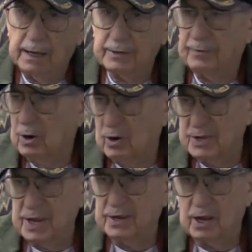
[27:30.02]
as far
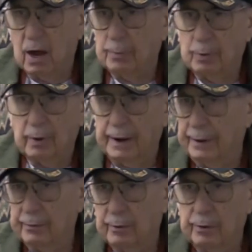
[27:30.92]
as in the
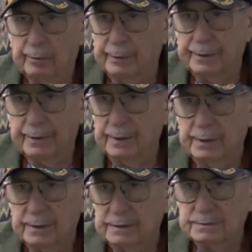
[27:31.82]
operating room with
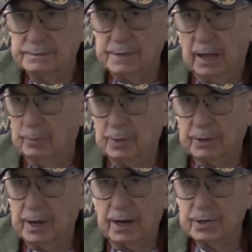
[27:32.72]

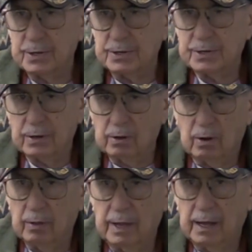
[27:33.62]
amputations and
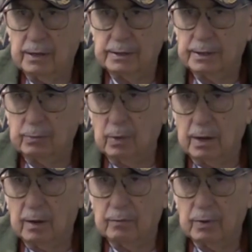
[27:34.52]
all that, did
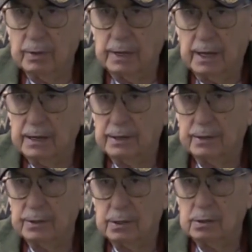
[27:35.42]
whatever you had
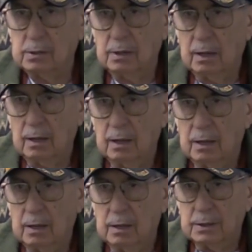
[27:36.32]
to do.
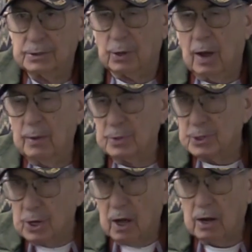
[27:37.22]
So I
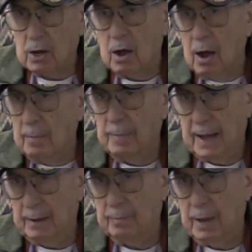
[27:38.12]
was not a
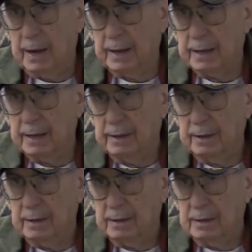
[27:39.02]
combat medic.
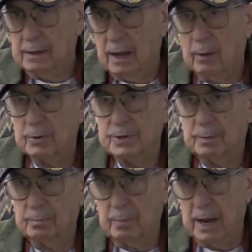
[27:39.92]
I was
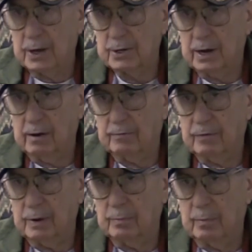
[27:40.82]
a MASH
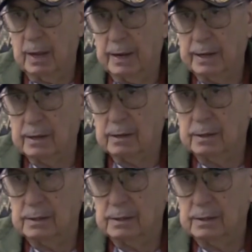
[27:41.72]
outfit medic